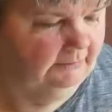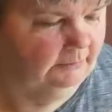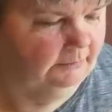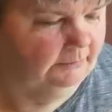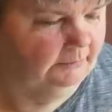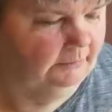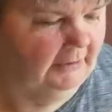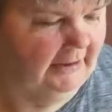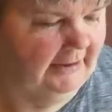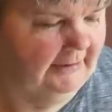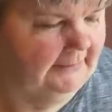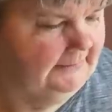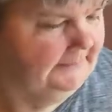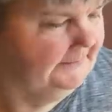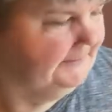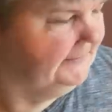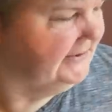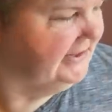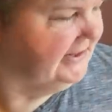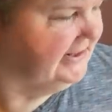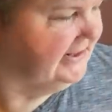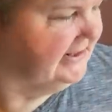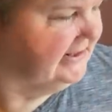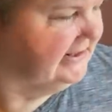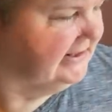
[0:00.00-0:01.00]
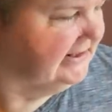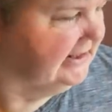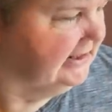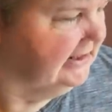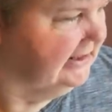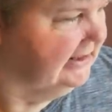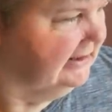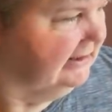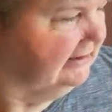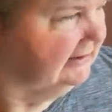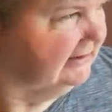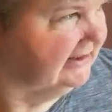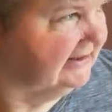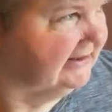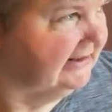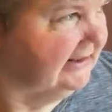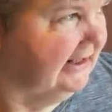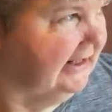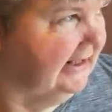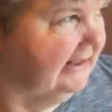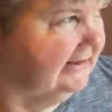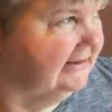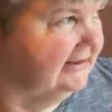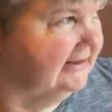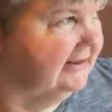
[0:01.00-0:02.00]
Whips
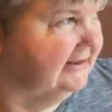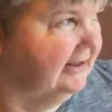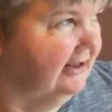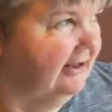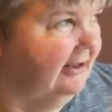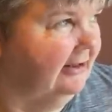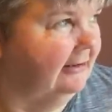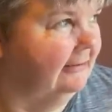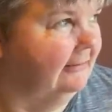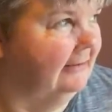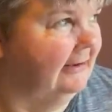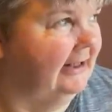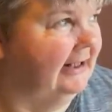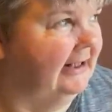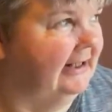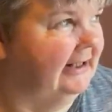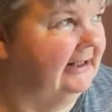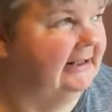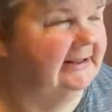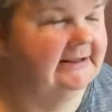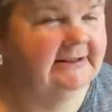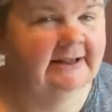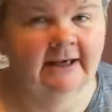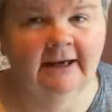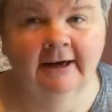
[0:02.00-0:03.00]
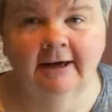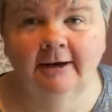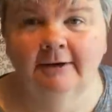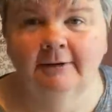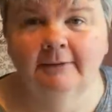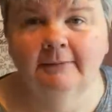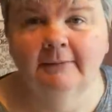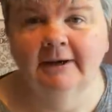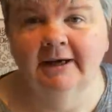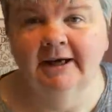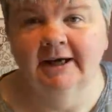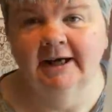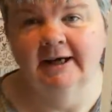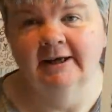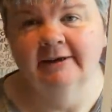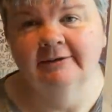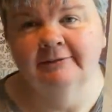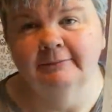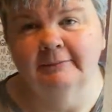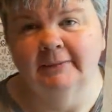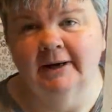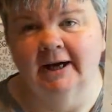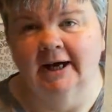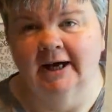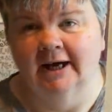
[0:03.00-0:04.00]
start as always with
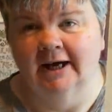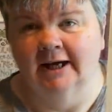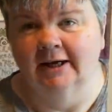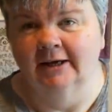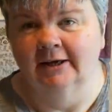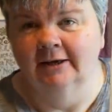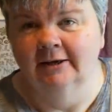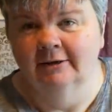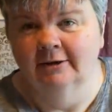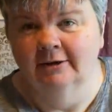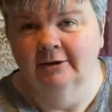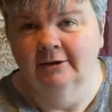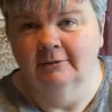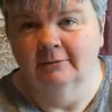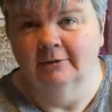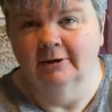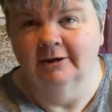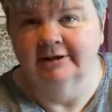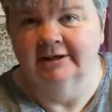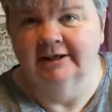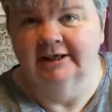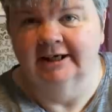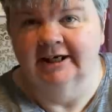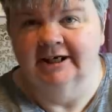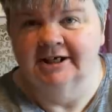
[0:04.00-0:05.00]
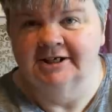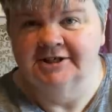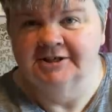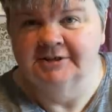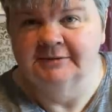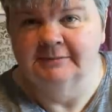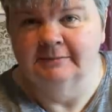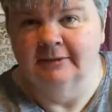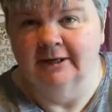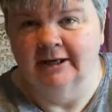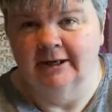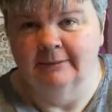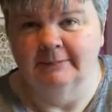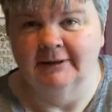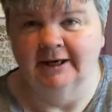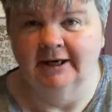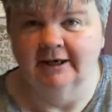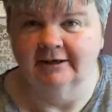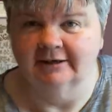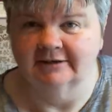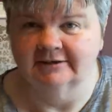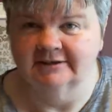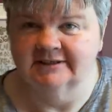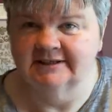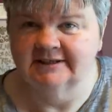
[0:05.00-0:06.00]
my One Nation by
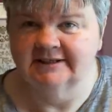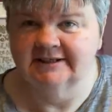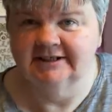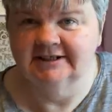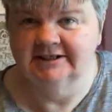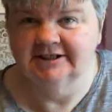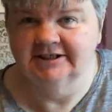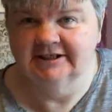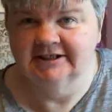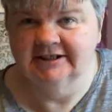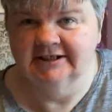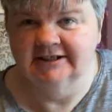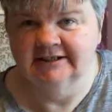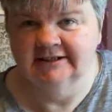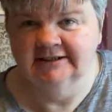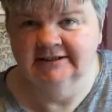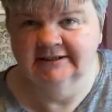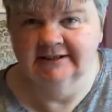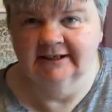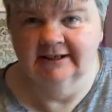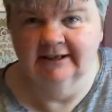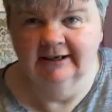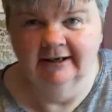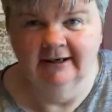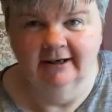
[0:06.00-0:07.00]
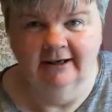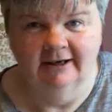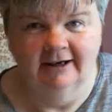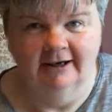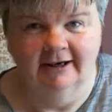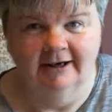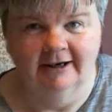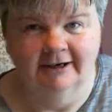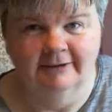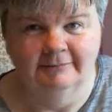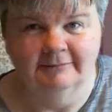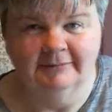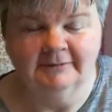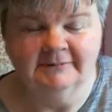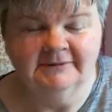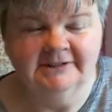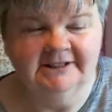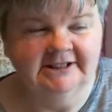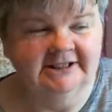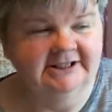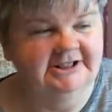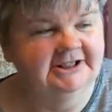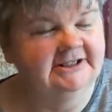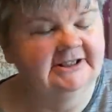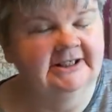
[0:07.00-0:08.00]
Bygone Stitches. I'm
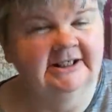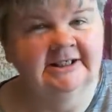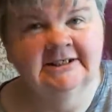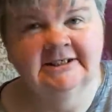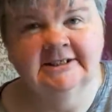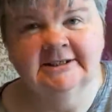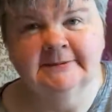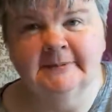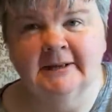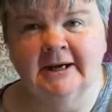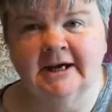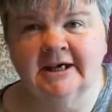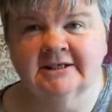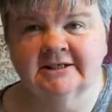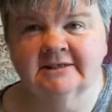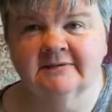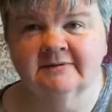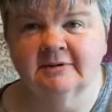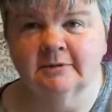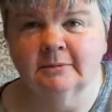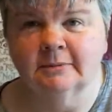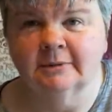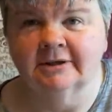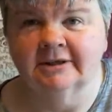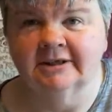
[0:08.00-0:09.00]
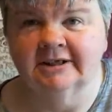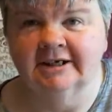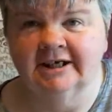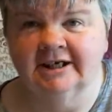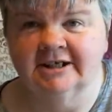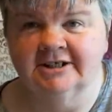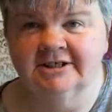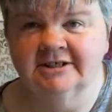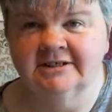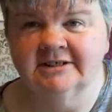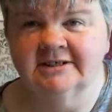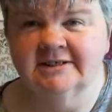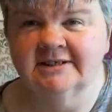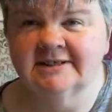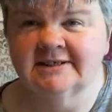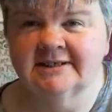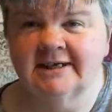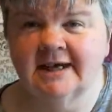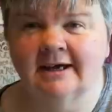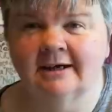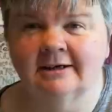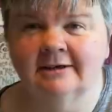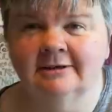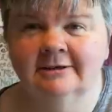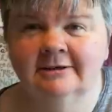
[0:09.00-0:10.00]
stitching this as part of the One Nation
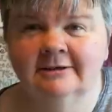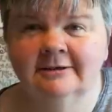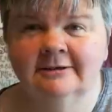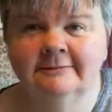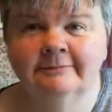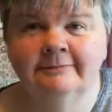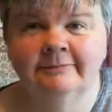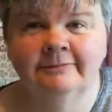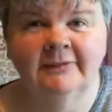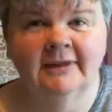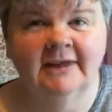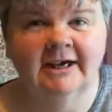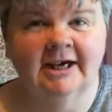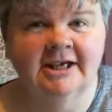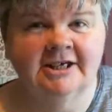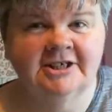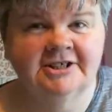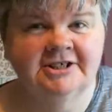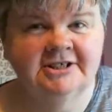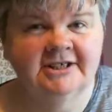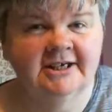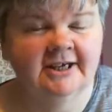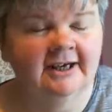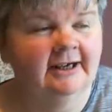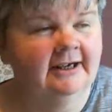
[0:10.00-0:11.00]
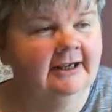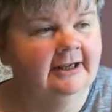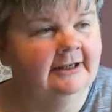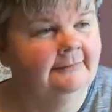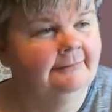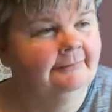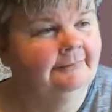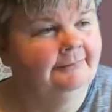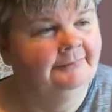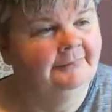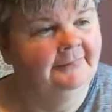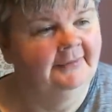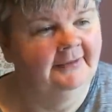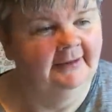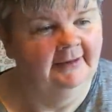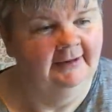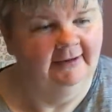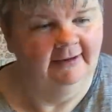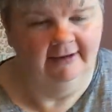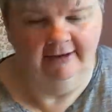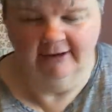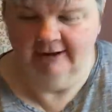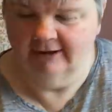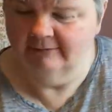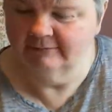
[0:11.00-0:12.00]
Sell hashtag.
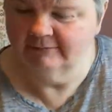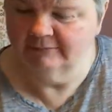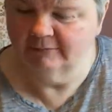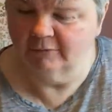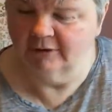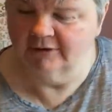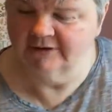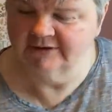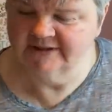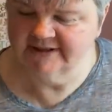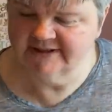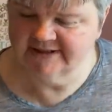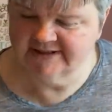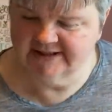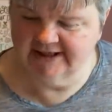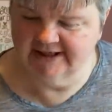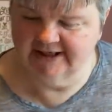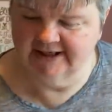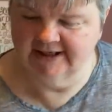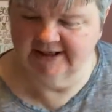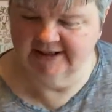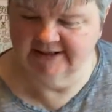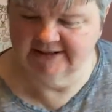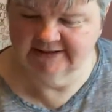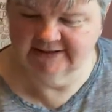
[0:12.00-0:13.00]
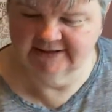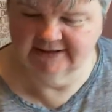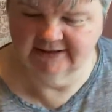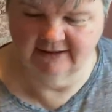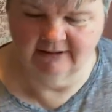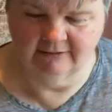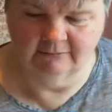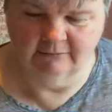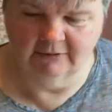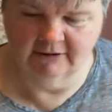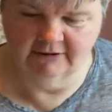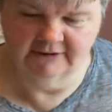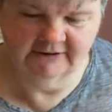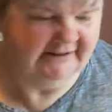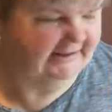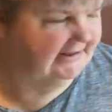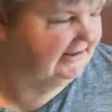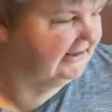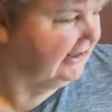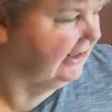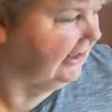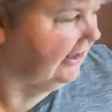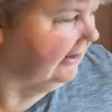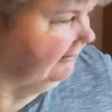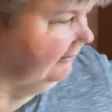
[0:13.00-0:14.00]
One state and one
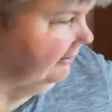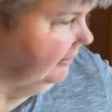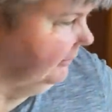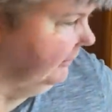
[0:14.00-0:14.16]
star a